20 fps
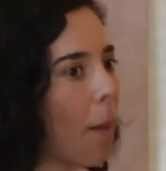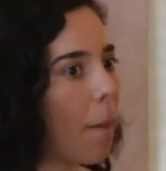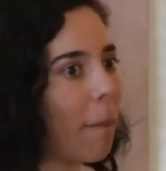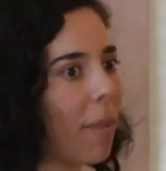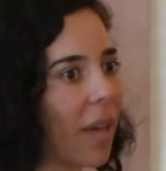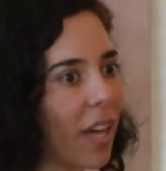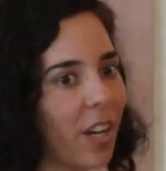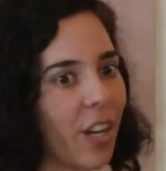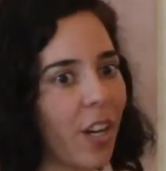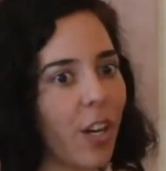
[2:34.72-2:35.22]

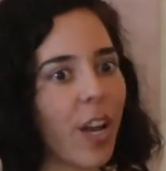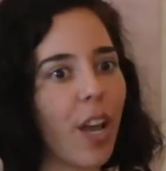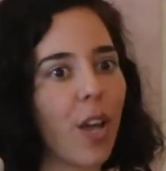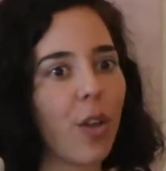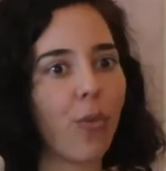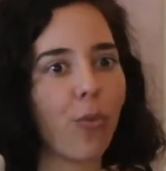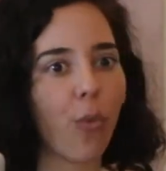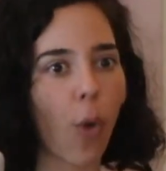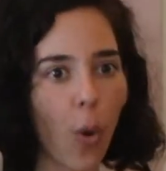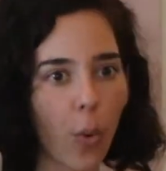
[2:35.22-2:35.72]
better
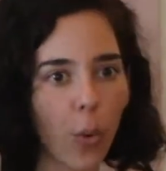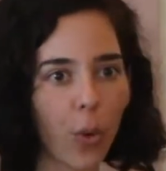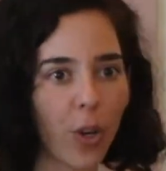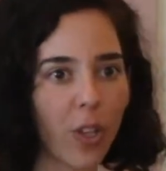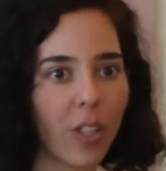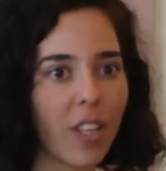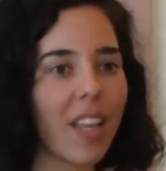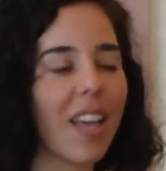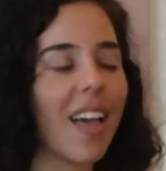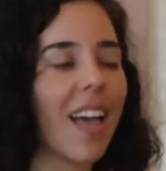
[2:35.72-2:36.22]
and
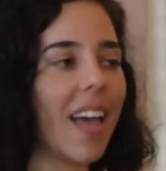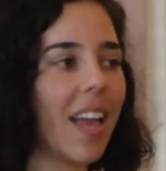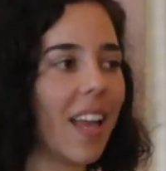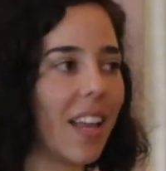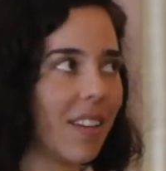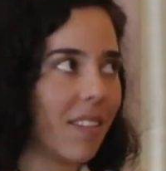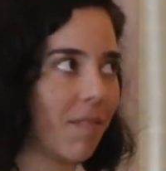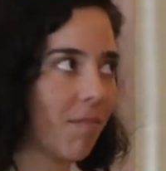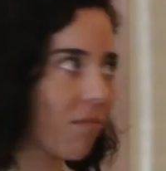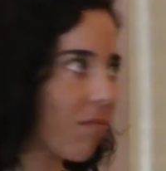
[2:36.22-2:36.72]
forward,
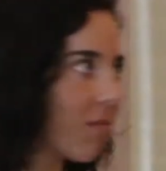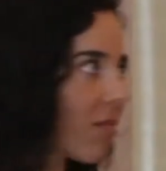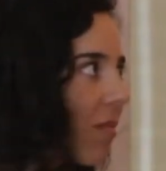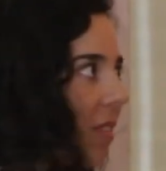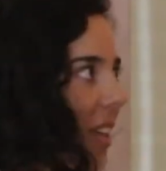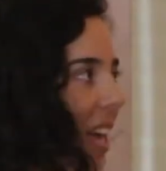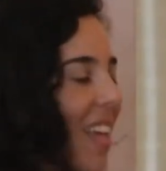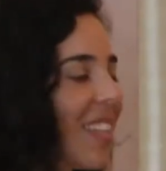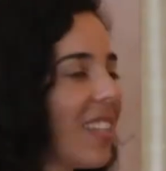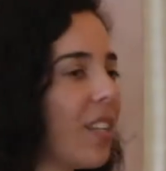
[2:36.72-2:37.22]
and
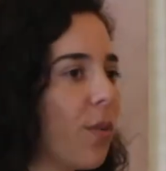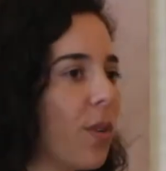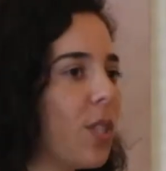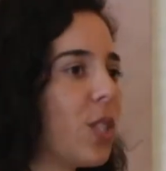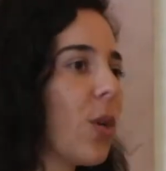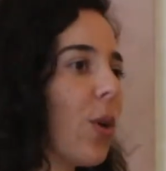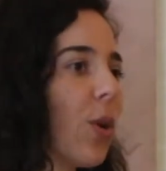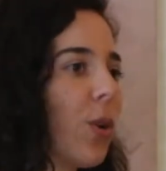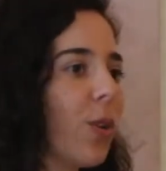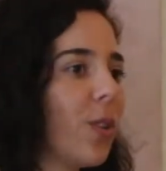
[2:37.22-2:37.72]
as a
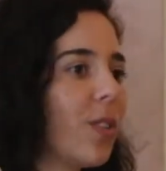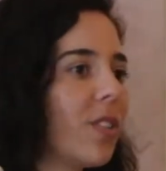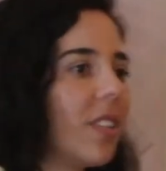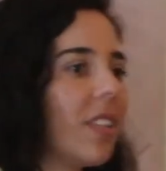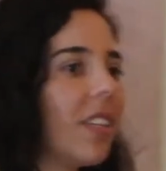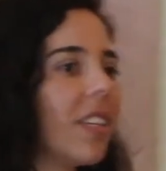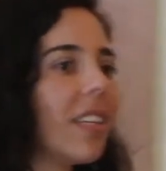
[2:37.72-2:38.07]
result,